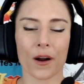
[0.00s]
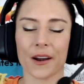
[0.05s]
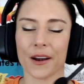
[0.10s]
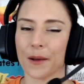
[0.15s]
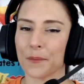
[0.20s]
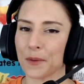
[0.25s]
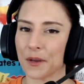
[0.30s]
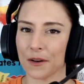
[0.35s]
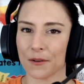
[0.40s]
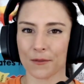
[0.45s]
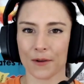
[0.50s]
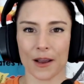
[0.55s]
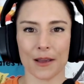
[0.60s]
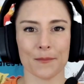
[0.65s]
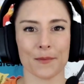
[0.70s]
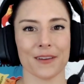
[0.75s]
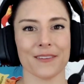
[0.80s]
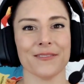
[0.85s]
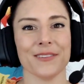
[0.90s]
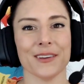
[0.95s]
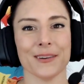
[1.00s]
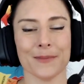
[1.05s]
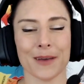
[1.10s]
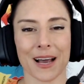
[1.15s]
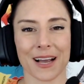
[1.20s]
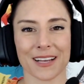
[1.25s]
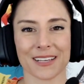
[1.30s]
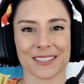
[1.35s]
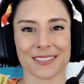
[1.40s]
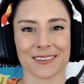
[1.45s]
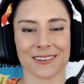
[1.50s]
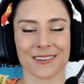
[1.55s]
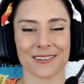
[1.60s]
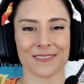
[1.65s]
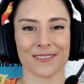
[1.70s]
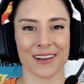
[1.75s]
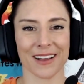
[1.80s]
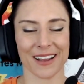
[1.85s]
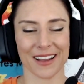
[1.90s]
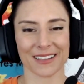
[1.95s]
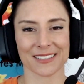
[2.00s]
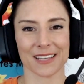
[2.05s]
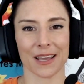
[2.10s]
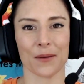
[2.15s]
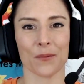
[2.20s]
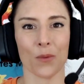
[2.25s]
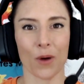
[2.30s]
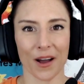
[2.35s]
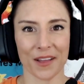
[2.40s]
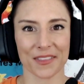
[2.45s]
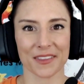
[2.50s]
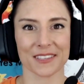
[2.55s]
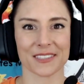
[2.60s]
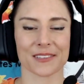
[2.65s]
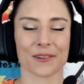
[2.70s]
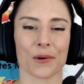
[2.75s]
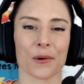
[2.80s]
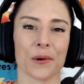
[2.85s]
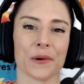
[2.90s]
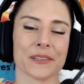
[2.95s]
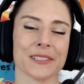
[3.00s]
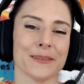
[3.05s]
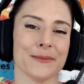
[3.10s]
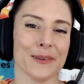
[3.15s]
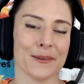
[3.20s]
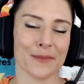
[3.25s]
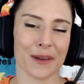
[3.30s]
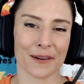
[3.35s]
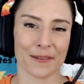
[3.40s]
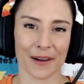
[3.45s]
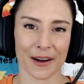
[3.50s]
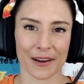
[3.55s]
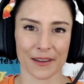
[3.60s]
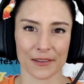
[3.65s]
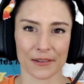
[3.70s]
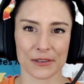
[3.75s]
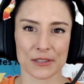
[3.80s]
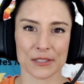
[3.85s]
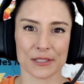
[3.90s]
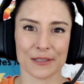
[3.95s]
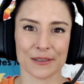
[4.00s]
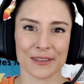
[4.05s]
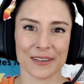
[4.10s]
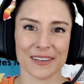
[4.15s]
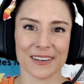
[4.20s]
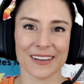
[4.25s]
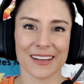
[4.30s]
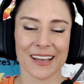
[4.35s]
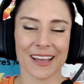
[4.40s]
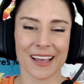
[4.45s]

and I'm going to write my feedback a certain way because I want this girl to be my regular student.